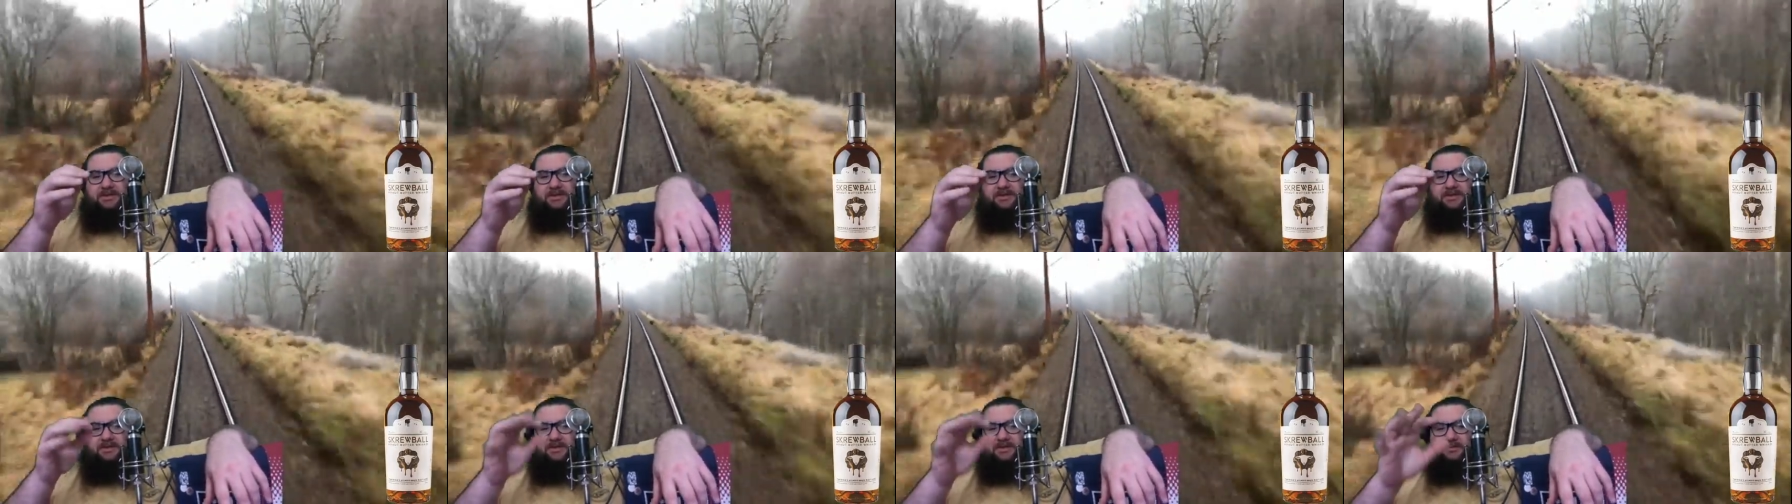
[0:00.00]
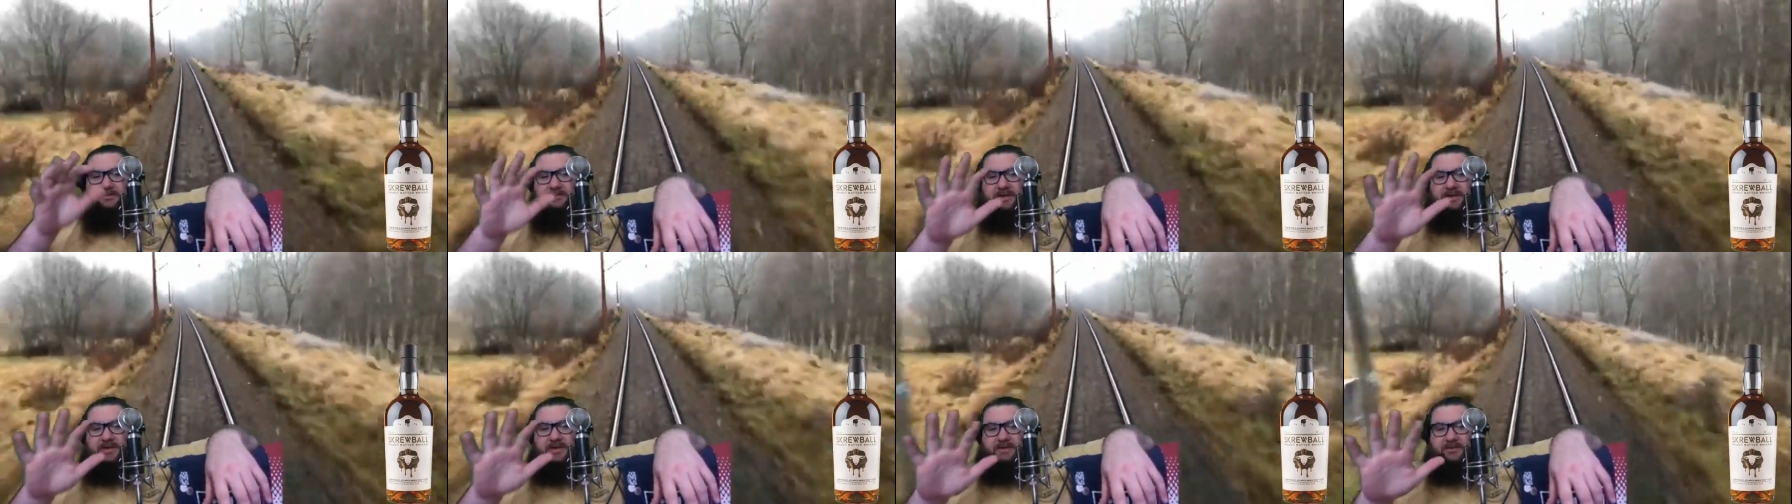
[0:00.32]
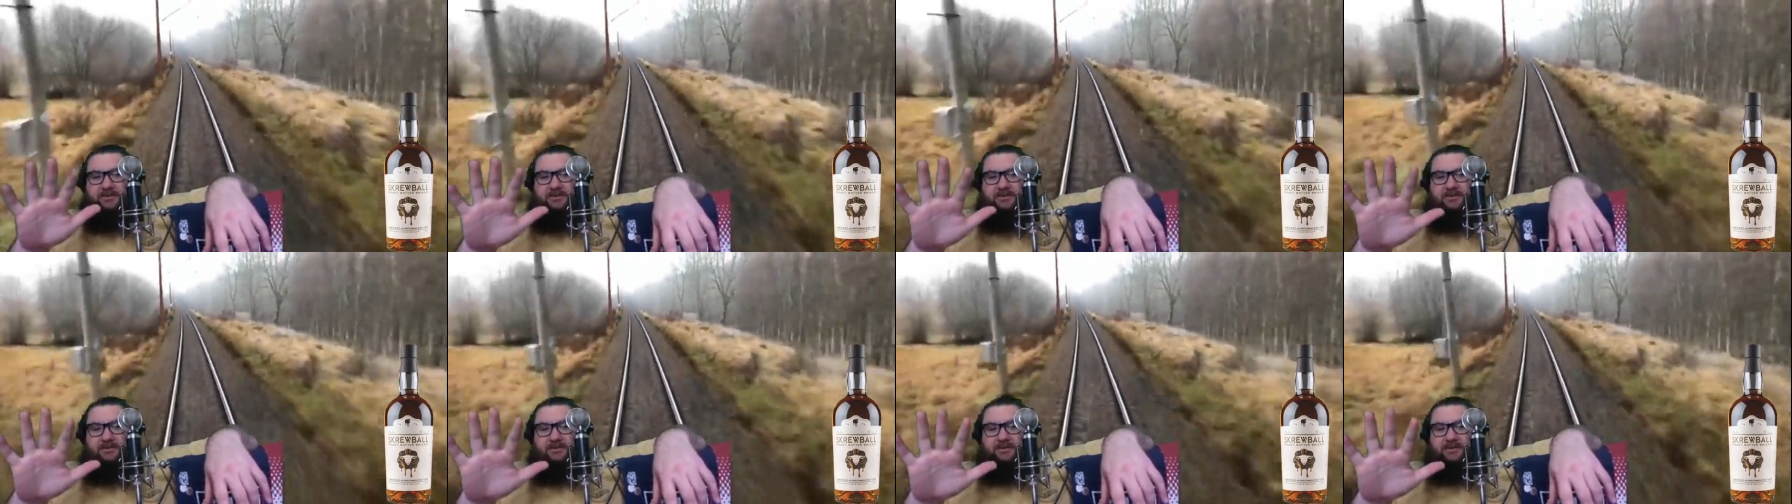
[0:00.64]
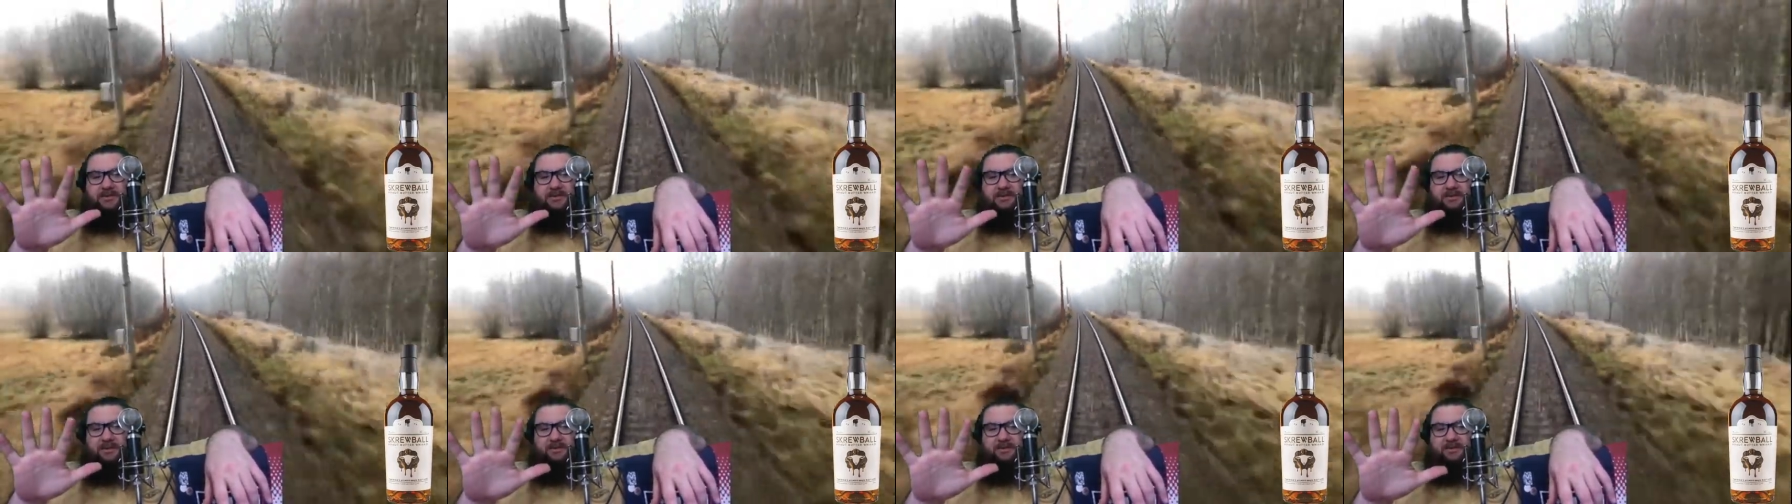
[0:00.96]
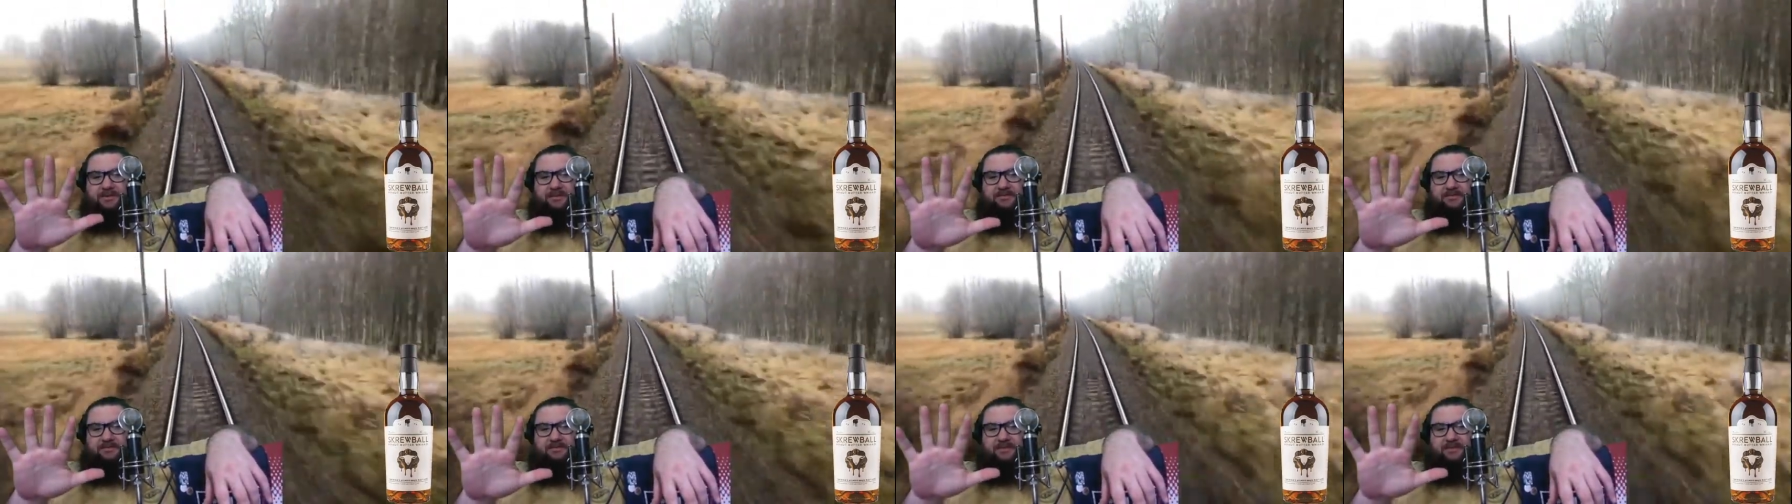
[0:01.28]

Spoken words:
you can pick up a little bit around